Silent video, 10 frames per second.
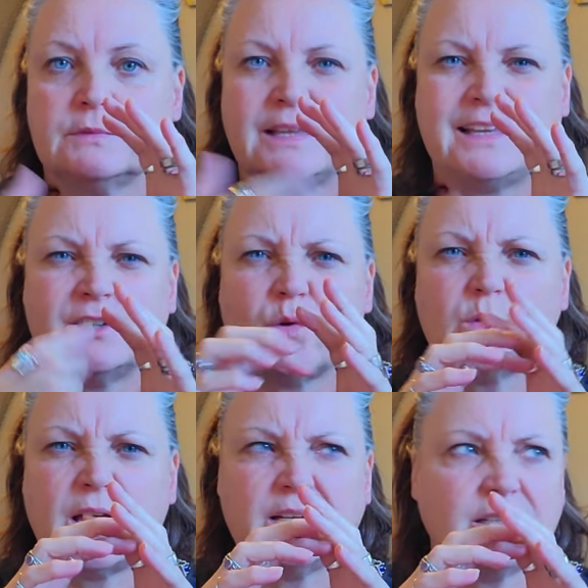like a
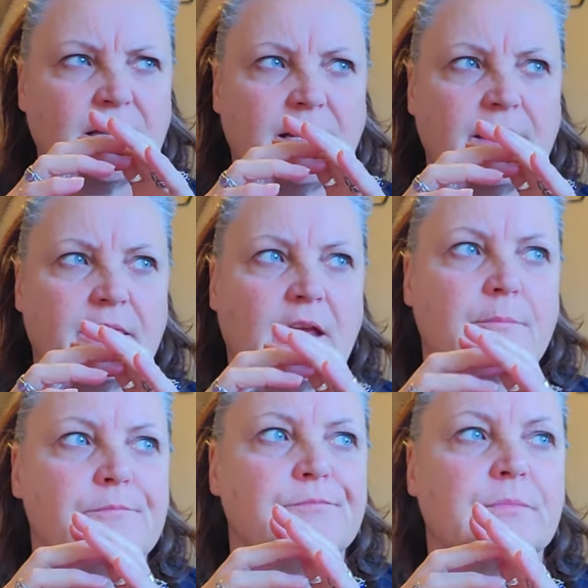donut kind of thing.
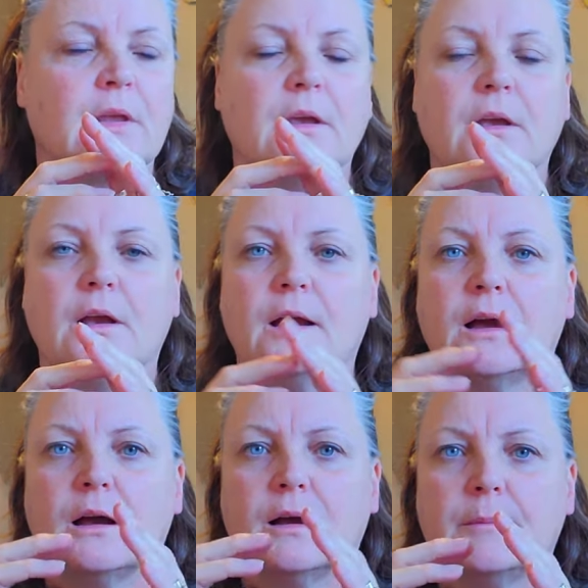
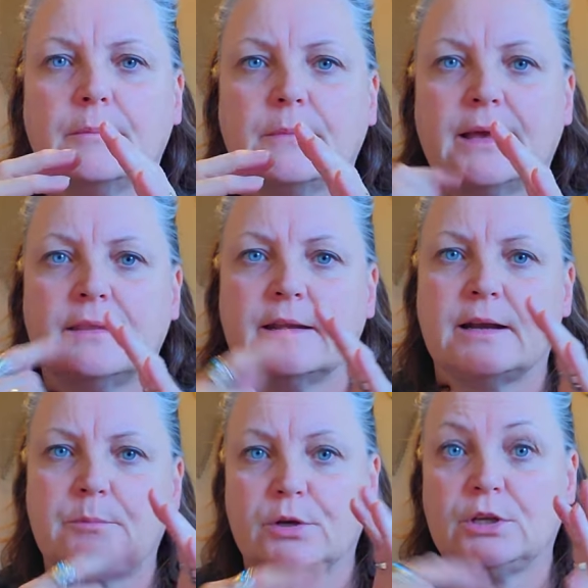And then
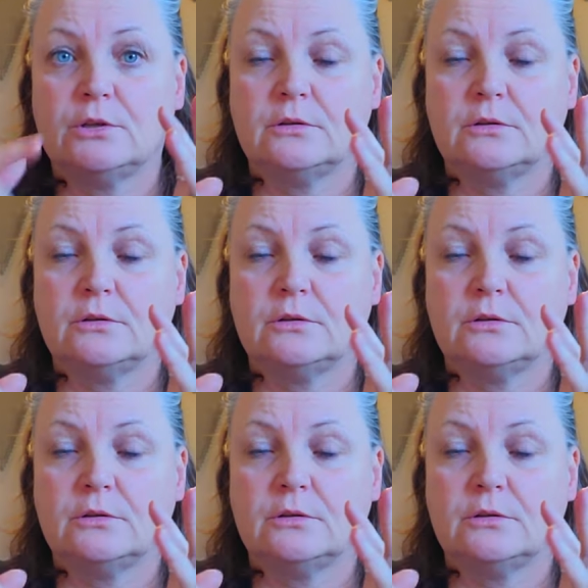I put